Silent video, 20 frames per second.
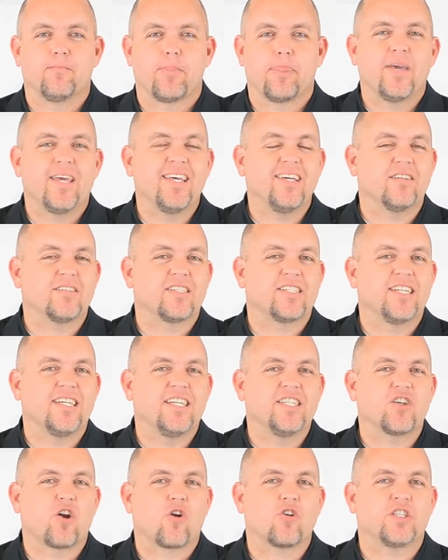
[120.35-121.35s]

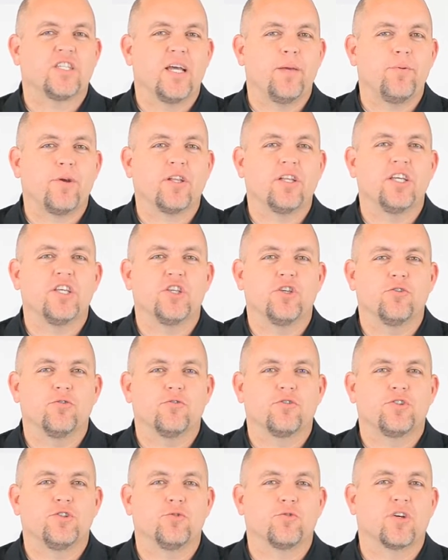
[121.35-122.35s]
PLCs are typically
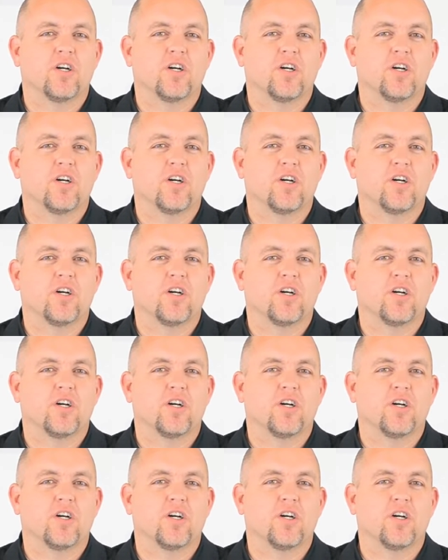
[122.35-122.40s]
used to